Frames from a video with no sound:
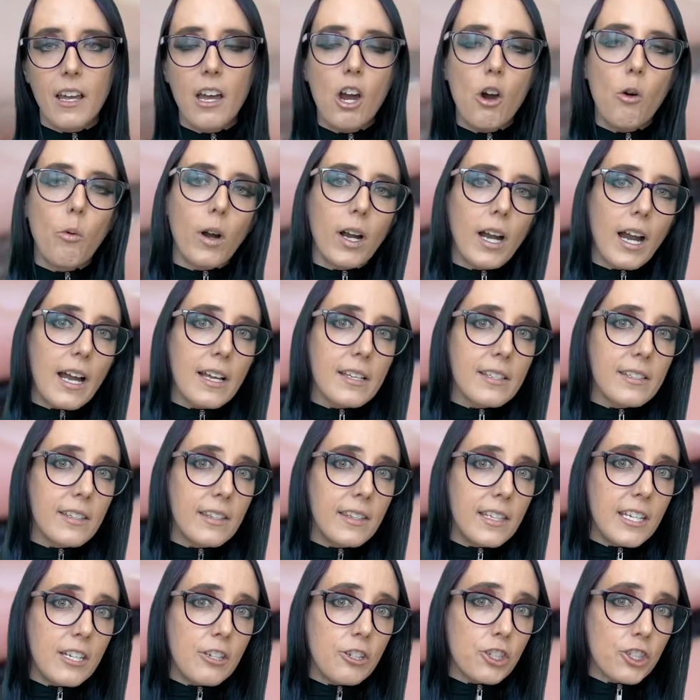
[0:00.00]
Whereas
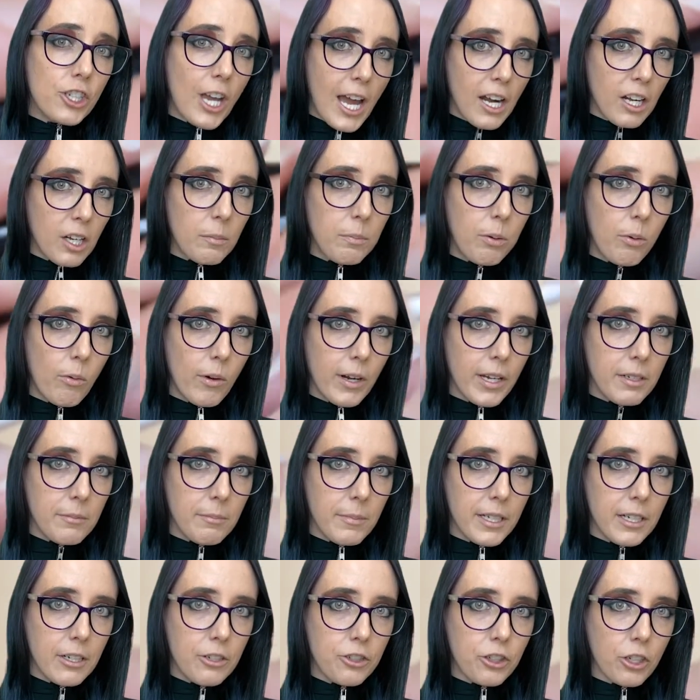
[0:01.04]
the Shatterpoint
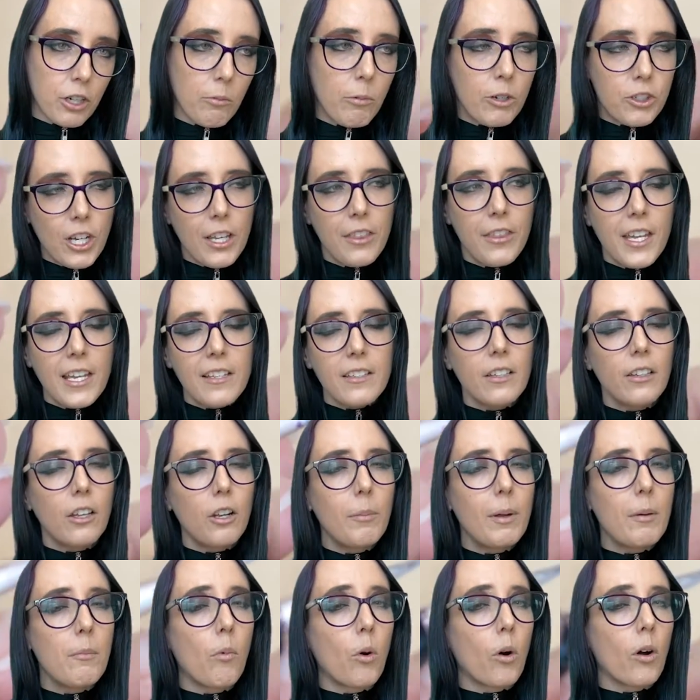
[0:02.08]
miniature, which I think is a little
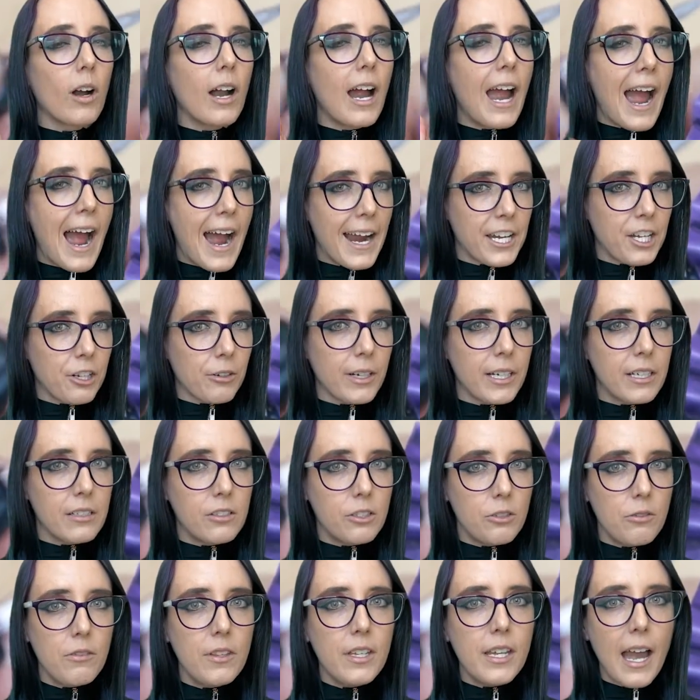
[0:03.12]
bit more accurate
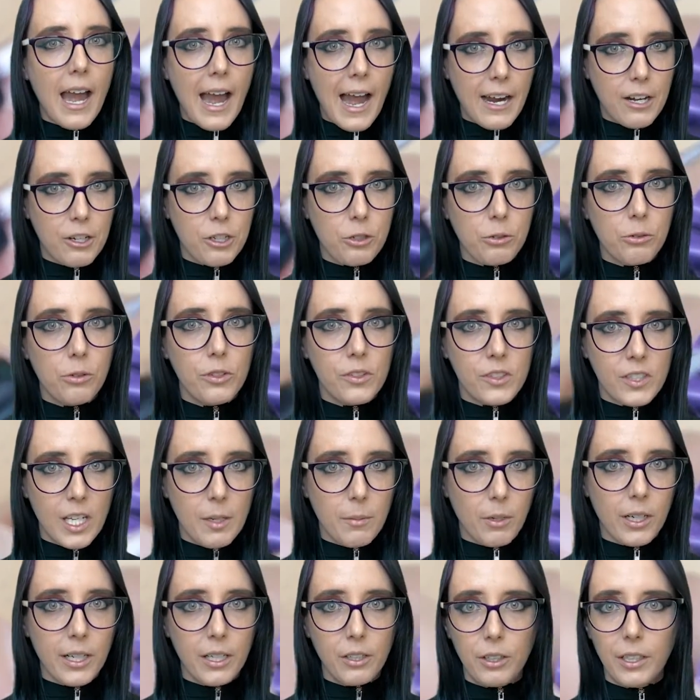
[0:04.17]
to the actual
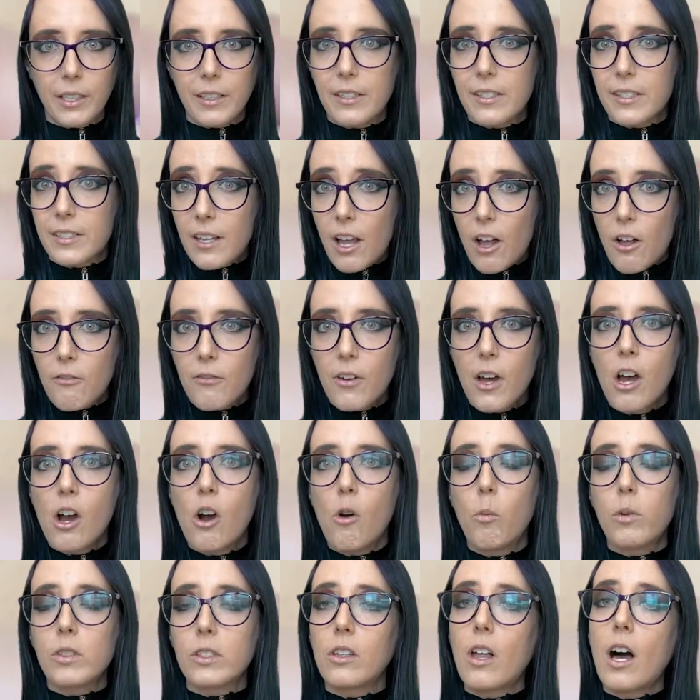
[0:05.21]
saber hilt itself,
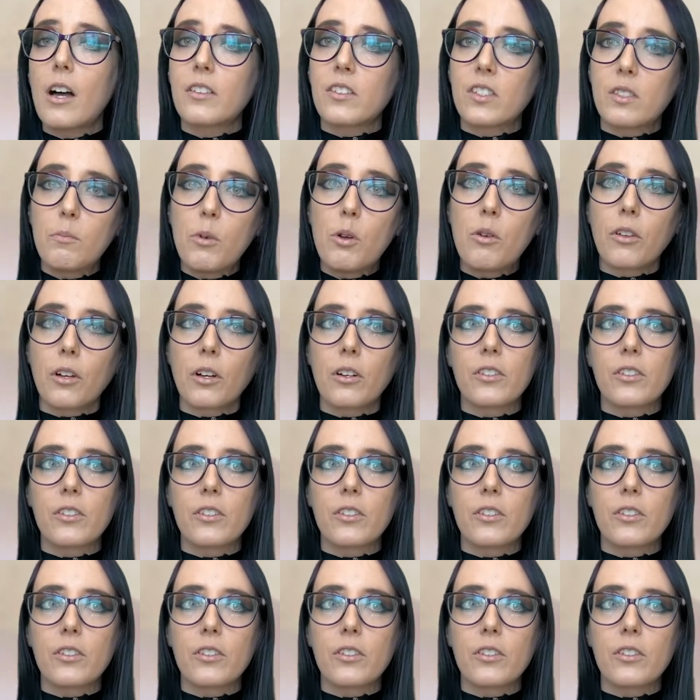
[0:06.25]
was a lot smoother.